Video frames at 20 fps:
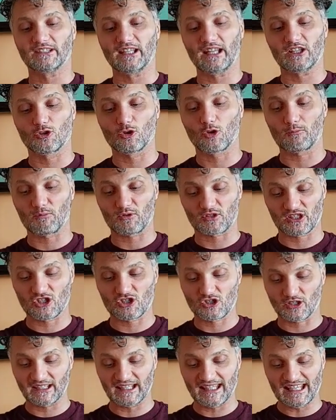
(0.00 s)
then your
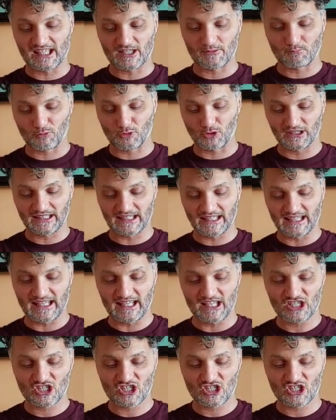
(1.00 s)
position is pretty